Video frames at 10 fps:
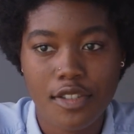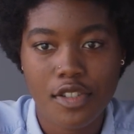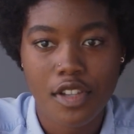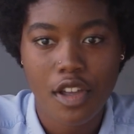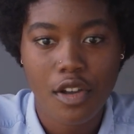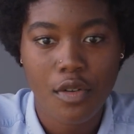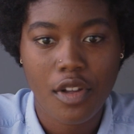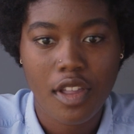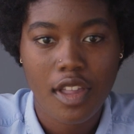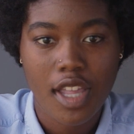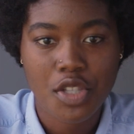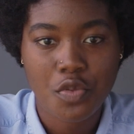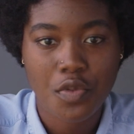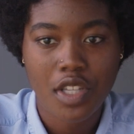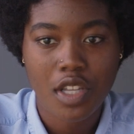and so
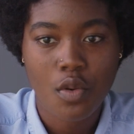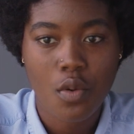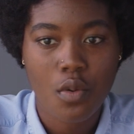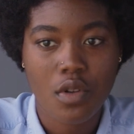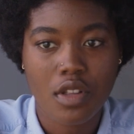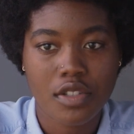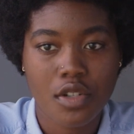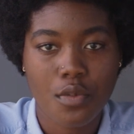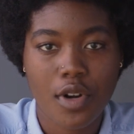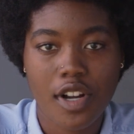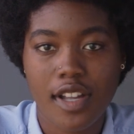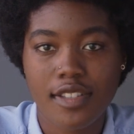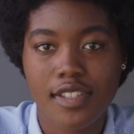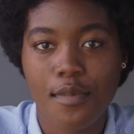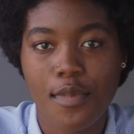it's really cool to work
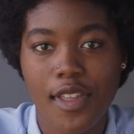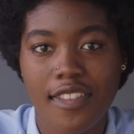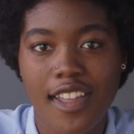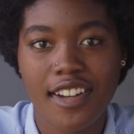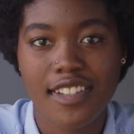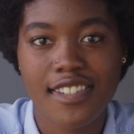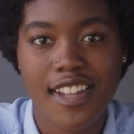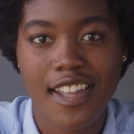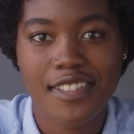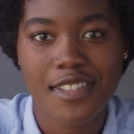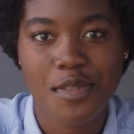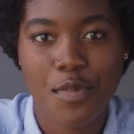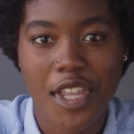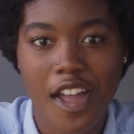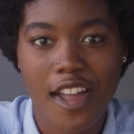on something that extends
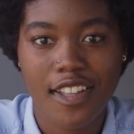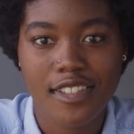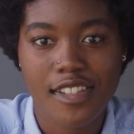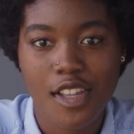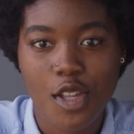beyond